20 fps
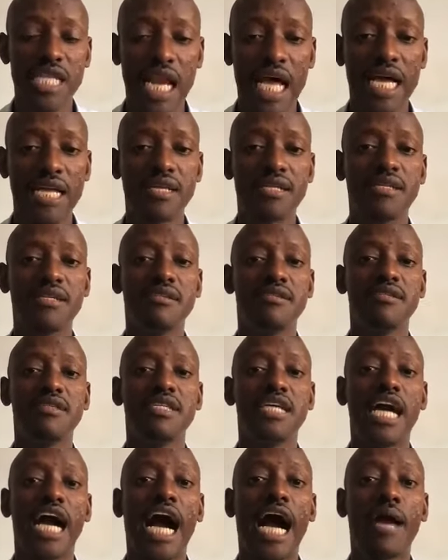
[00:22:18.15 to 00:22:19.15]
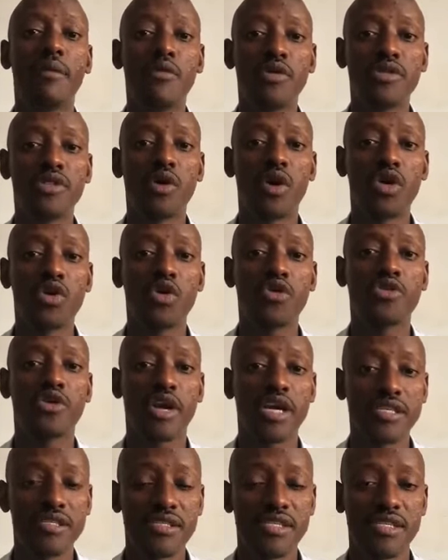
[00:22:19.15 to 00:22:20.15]
land, I'm not the one who
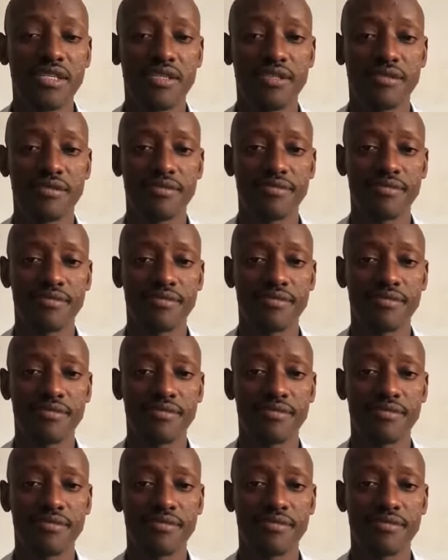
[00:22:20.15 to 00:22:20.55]
authorized it.